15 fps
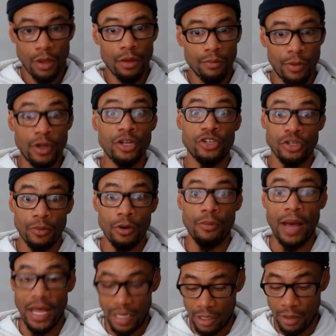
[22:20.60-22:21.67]
Punishable
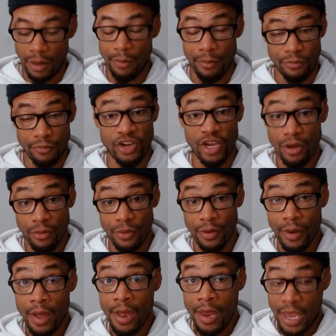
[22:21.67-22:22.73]
by uh, jail.
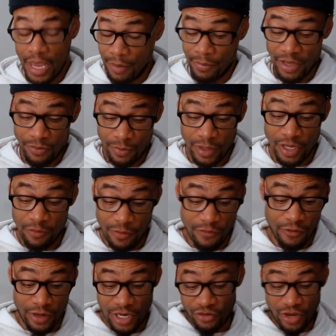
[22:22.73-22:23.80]
And best believe
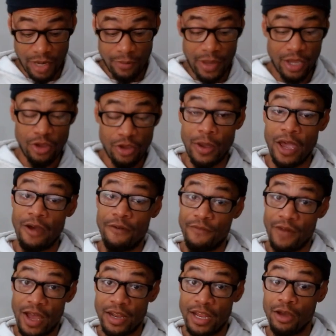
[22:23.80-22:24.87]
before they try to make you pay a
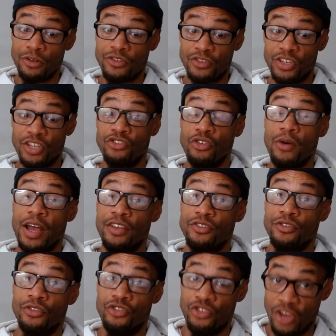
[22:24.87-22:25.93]
fine, they gonna send your ass
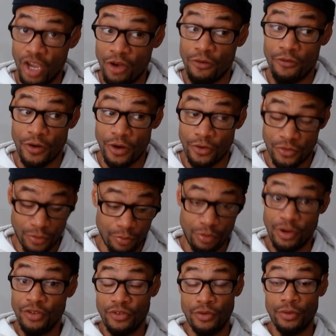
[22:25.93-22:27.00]
to jail first.
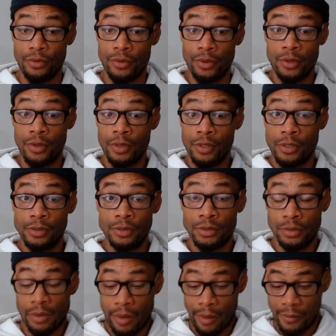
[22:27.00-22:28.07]
Prison.
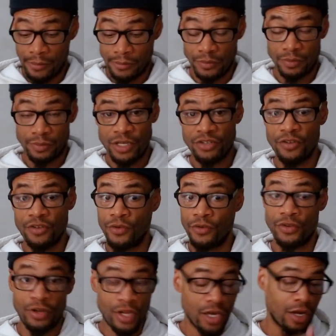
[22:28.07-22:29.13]
Especially if
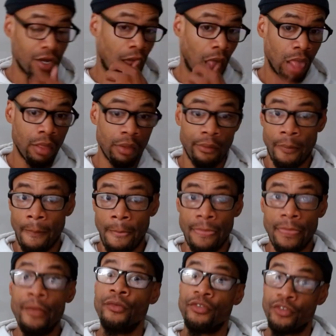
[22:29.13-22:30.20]
you's a nigger.
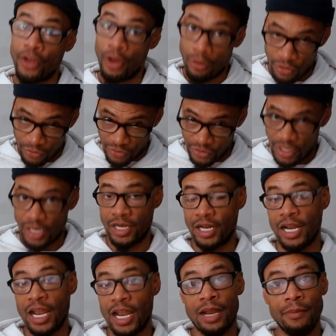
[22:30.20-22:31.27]
Then stealing, stealing a
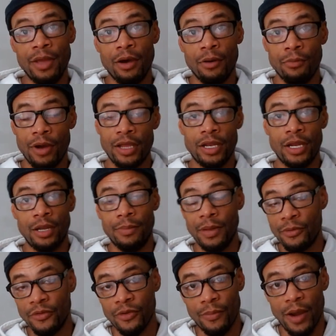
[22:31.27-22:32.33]
lot of mail, breaking into
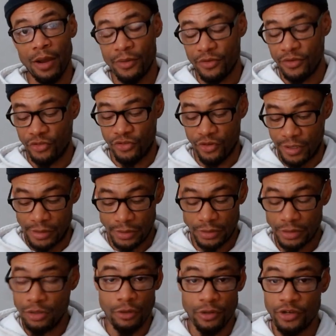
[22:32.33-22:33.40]
people's apartments and shit.
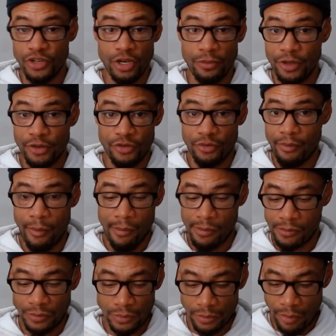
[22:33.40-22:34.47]
You going to jail,
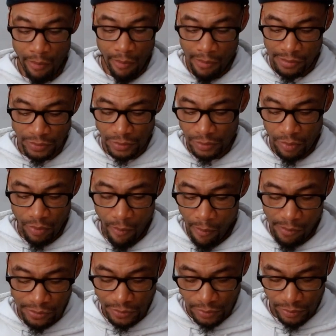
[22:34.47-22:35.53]
bitch. Mm
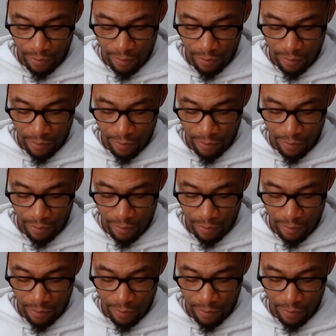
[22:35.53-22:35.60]
-hmm.